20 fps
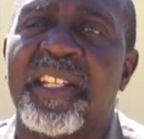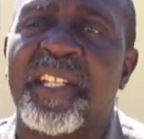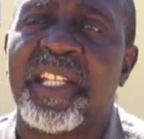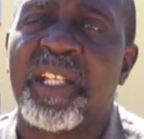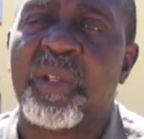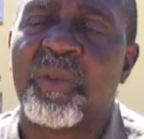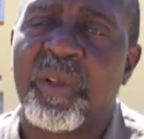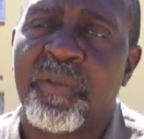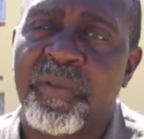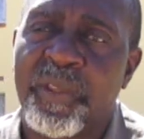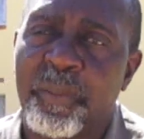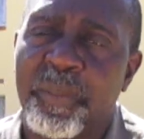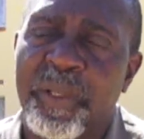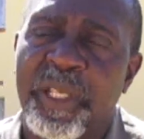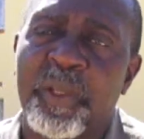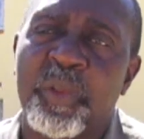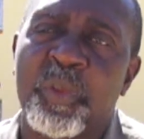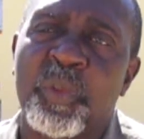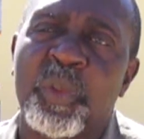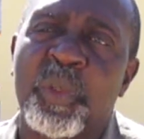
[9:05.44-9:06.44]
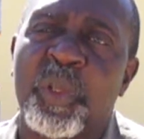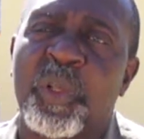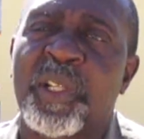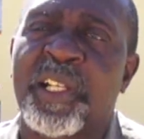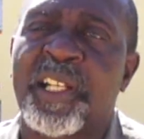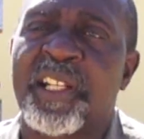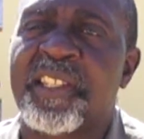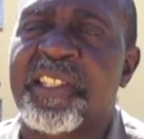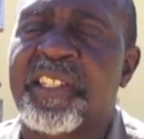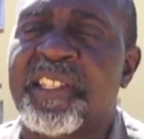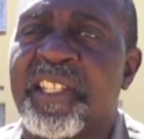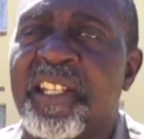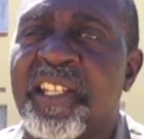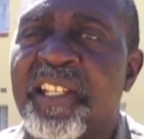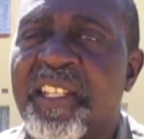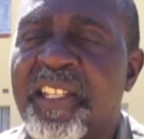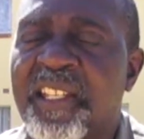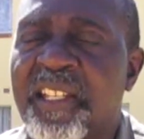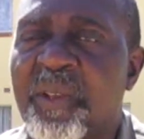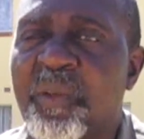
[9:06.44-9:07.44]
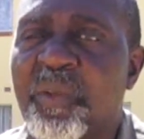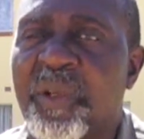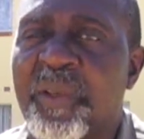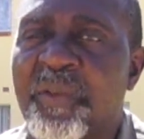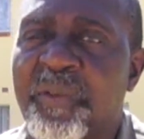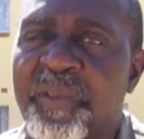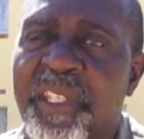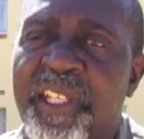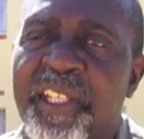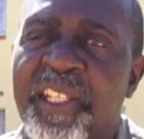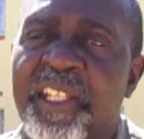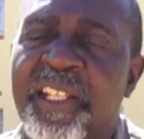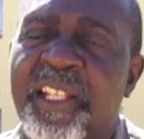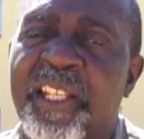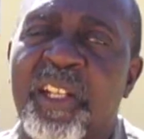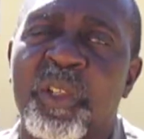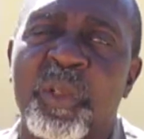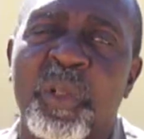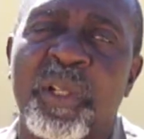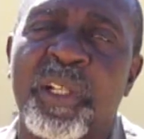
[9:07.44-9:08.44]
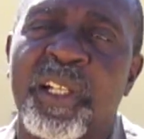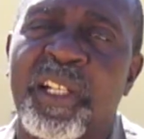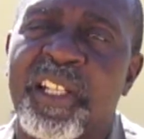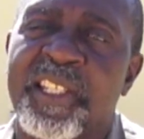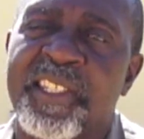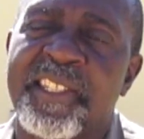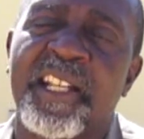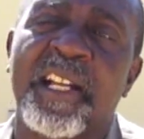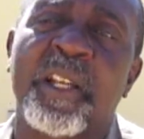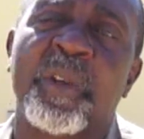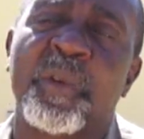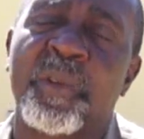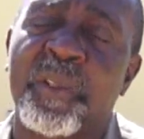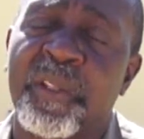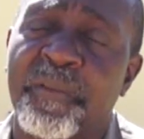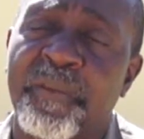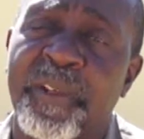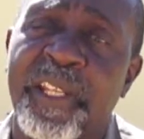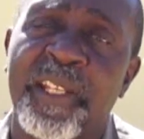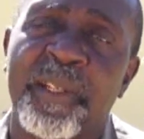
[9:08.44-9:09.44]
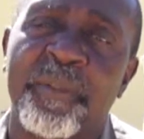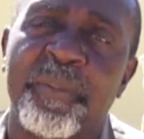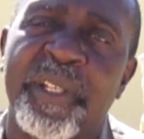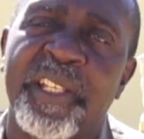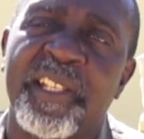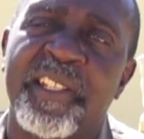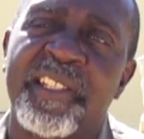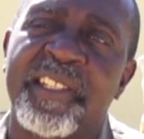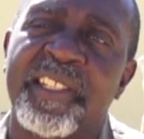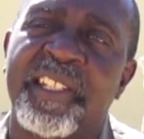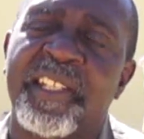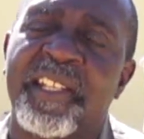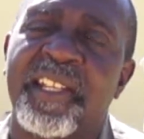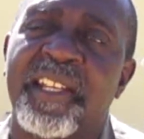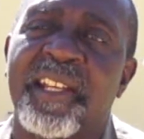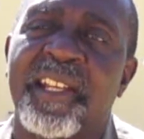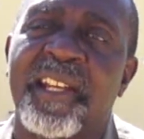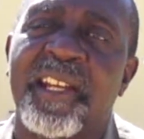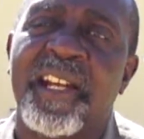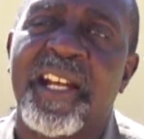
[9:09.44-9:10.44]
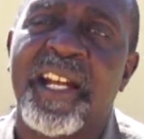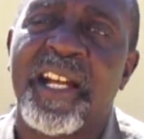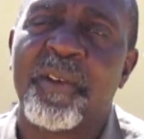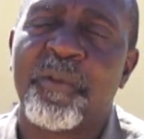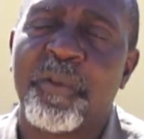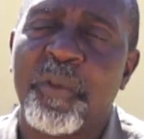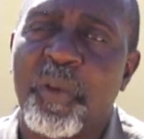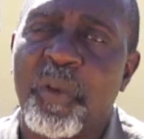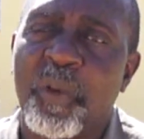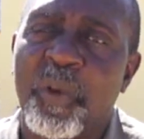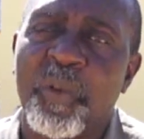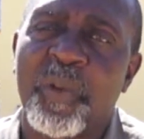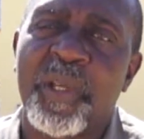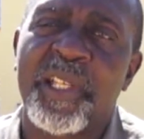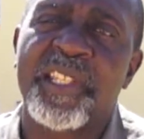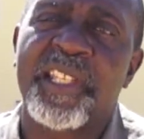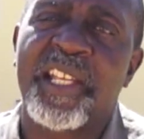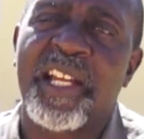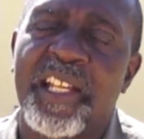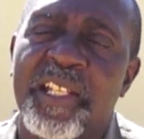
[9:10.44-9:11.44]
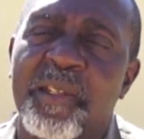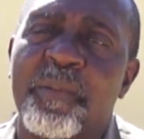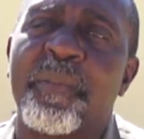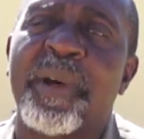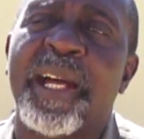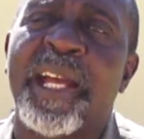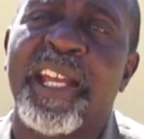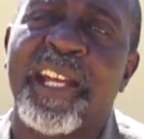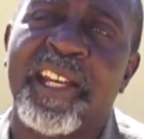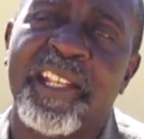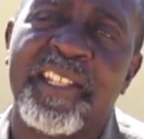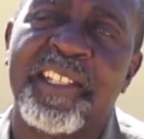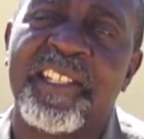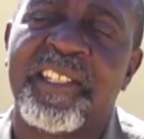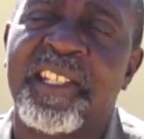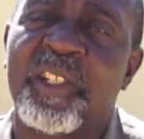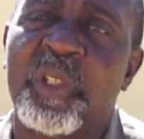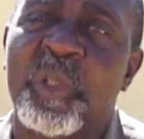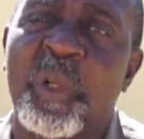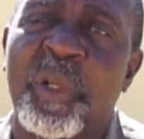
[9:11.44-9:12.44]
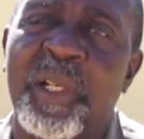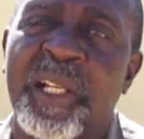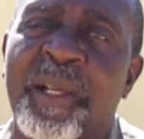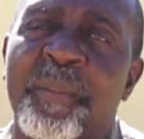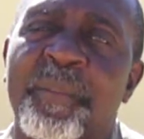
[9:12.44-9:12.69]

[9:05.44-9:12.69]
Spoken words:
and we have the Plateau Tongas, and then we have the Ila Tongas along the floodplains. I have always admired the Tonga